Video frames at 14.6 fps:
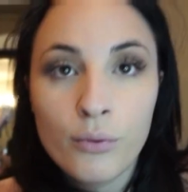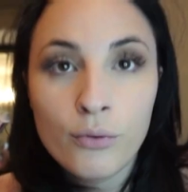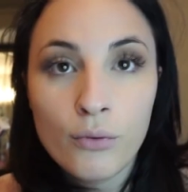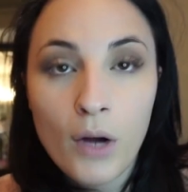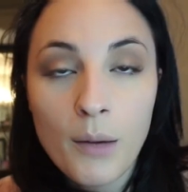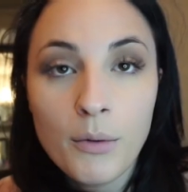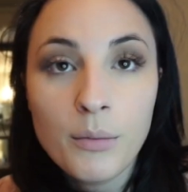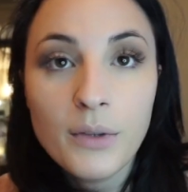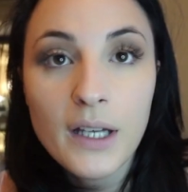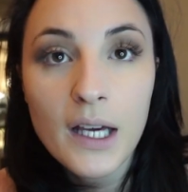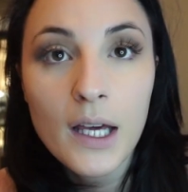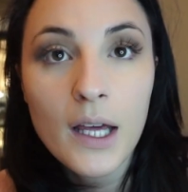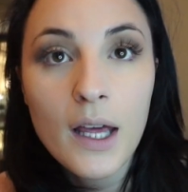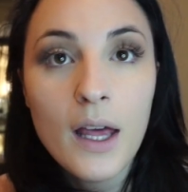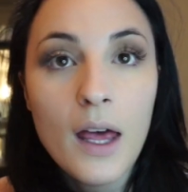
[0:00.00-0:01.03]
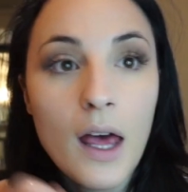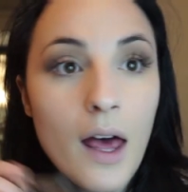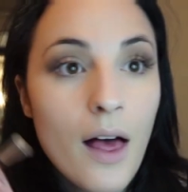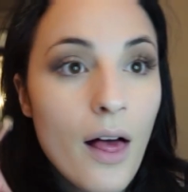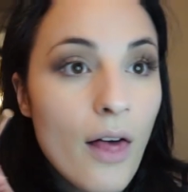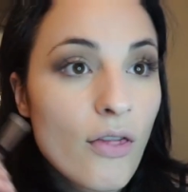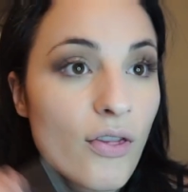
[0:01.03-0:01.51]
Probably
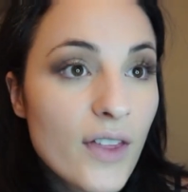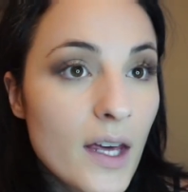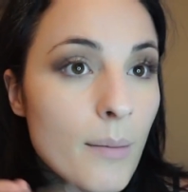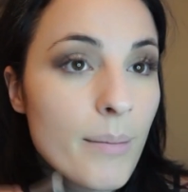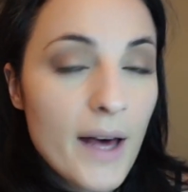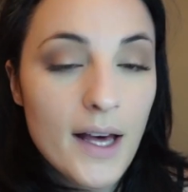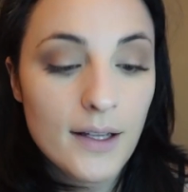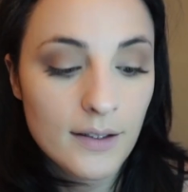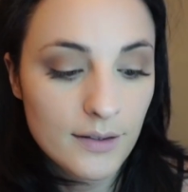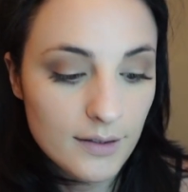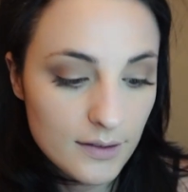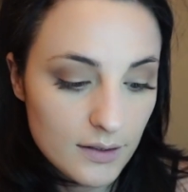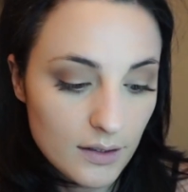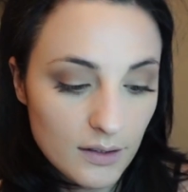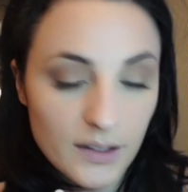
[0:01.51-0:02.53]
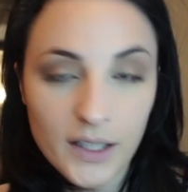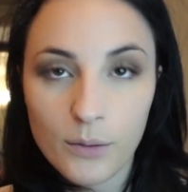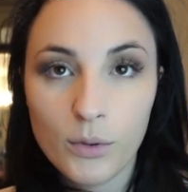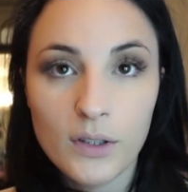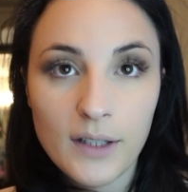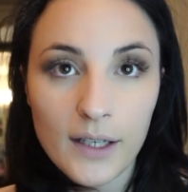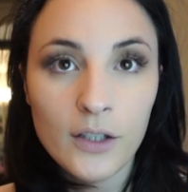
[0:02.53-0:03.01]
the best
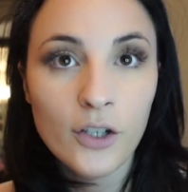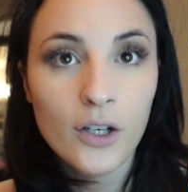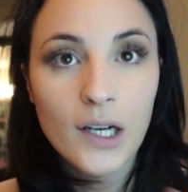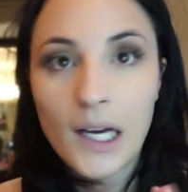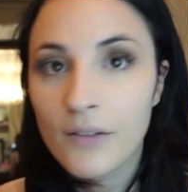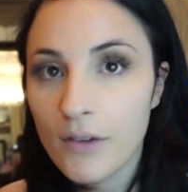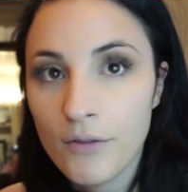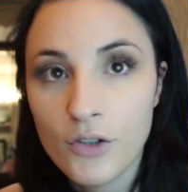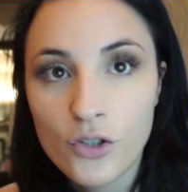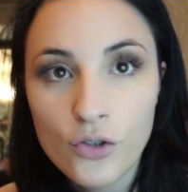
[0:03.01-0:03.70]
liquid liner I've ever